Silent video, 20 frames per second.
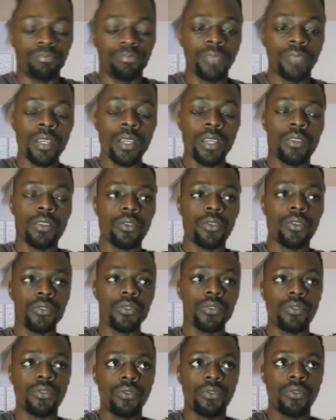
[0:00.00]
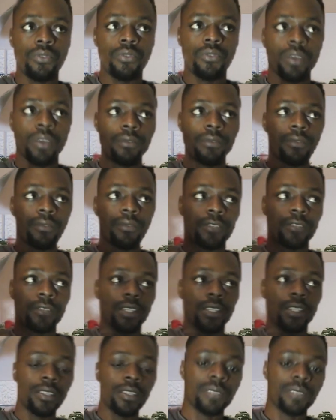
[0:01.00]
You have seen
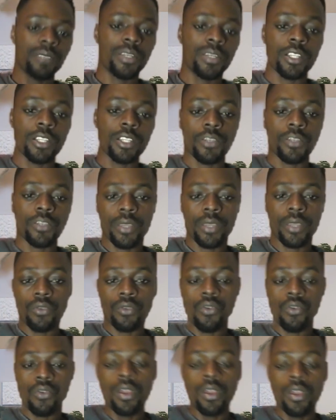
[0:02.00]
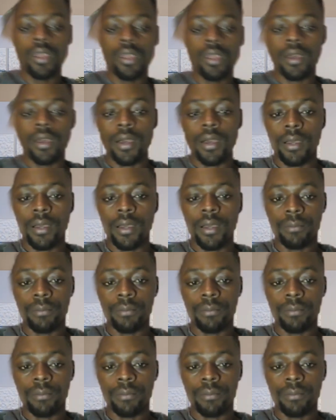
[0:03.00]
these meetings where you um,